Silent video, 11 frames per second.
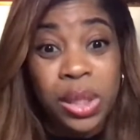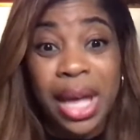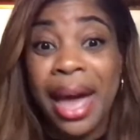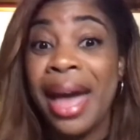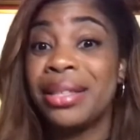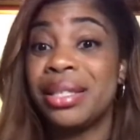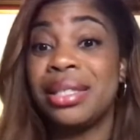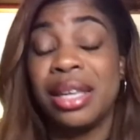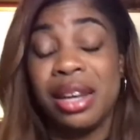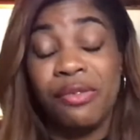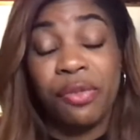I had to
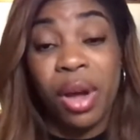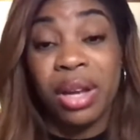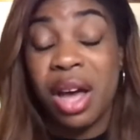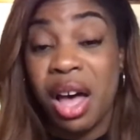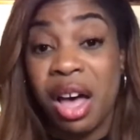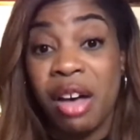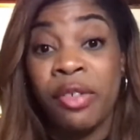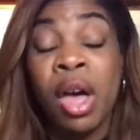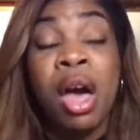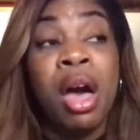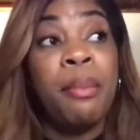sit in front of
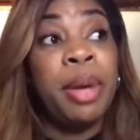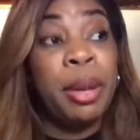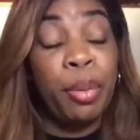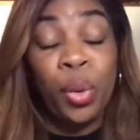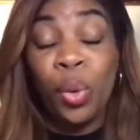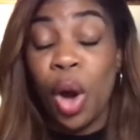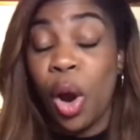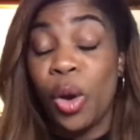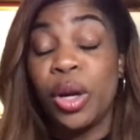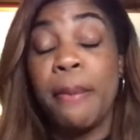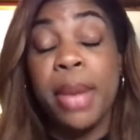people who
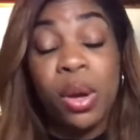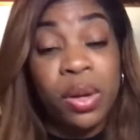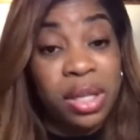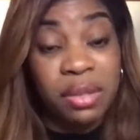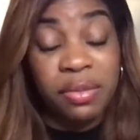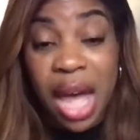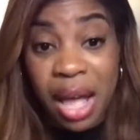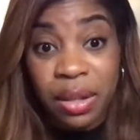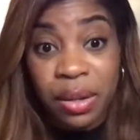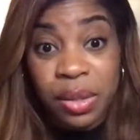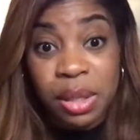earned millions of
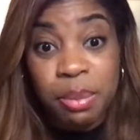dollars,